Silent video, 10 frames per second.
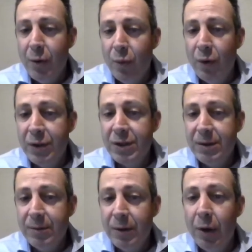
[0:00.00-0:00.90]
was,
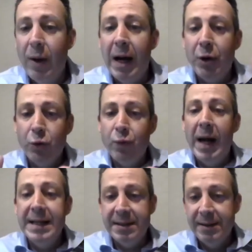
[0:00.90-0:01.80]
a
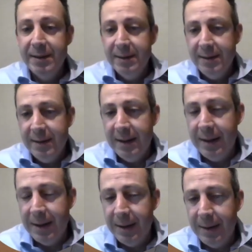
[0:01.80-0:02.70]
great
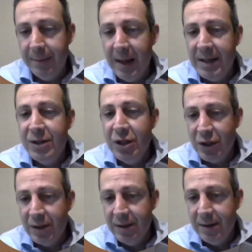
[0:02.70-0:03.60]

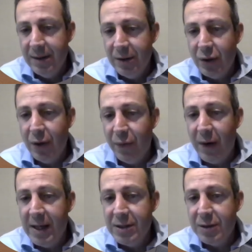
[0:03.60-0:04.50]
addition to the
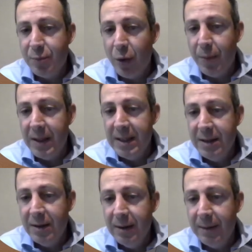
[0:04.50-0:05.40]
Fraser's Property
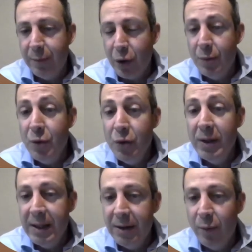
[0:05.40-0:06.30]

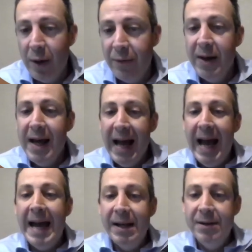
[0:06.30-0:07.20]
community that we've
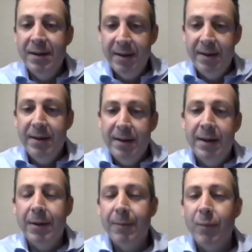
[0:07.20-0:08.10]
added
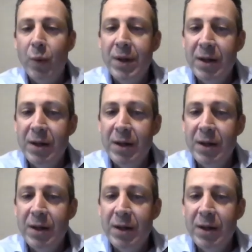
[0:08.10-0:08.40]
within